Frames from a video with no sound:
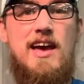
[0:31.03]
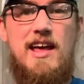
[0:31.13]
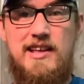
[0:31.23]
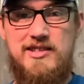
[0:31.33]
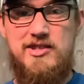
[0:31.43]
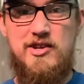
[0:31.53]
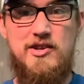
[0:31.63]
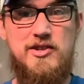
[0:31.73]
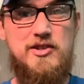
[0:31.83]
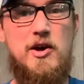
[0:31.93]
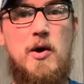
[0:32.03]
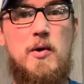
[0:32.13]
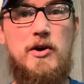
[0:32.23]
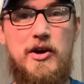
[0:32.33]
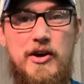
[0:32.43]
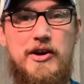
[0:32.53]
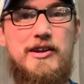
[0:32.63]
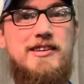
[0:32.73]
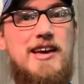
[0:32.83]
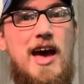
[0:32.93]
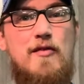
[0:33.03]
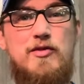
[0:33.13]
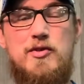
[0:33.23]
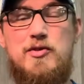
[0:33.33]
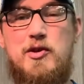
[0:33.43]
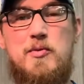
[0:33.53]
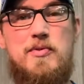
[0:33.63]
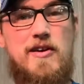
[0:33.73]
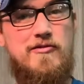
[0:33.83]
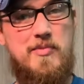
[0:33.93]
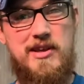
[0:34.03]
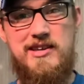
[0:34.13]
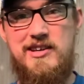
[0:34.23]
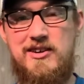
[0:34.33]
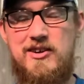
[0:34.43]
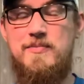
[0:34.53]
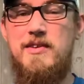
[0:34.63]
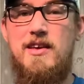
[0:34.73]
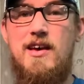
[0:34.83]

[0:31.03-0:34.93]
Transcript: and it's just so good to have youth group with everybody here.